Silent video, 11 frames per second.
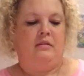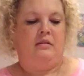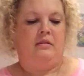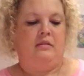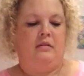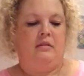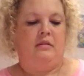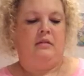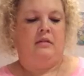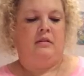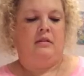
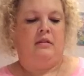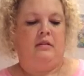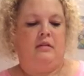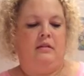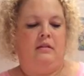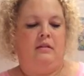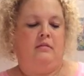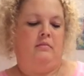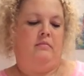No one is speaking in this clip.